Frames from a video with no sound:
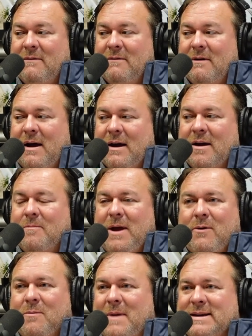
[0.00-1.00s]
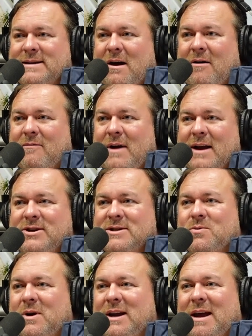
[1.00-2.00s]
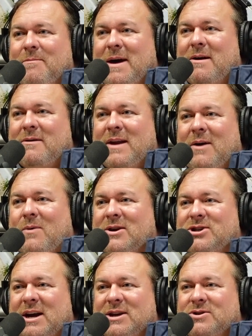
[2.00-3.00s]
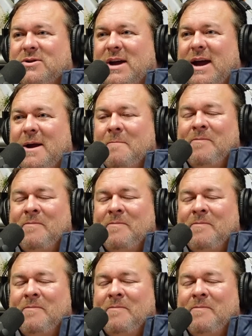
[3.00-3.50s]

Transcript: I compete with myself. I just want to get better than I was yesterday.